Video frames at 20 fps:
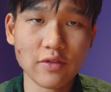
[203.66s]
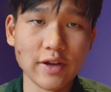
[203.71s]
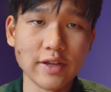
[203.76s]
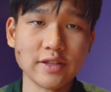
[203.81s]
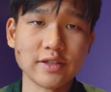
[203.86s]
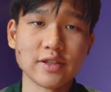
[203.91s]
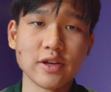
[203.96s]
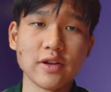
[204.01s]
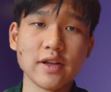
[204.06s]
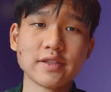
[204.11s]

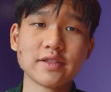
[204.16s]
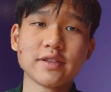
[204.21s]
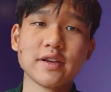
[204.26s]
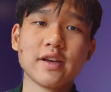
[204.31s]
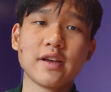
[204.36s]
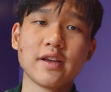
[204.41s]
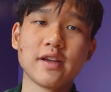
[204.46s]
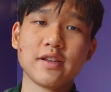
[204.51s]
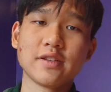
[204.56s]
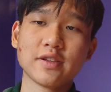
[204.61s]
right? So let's
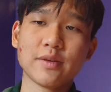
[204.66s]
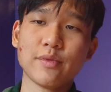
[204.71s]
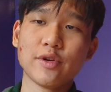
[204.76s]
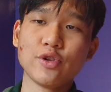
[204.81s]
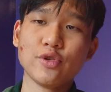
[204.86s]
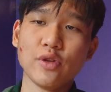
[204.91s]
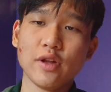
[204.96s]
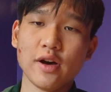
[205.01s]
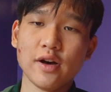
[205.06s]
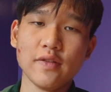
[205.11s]
say
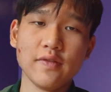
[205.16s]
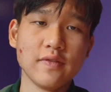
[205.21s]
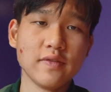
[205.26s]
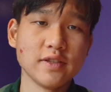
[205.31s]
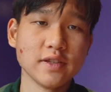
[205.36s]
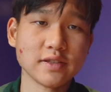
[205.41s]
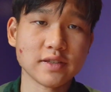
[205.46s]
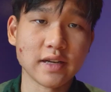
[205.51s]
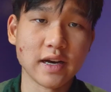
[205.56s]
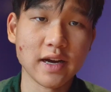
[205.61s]
someone you
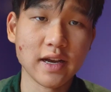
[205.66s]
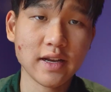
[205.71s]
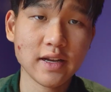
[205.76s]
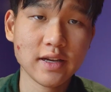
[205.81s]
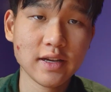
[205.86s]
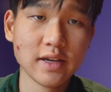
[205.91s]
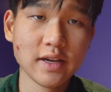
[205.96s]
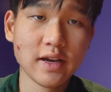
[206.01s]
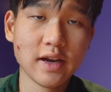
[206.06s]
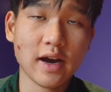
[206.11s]
love just died,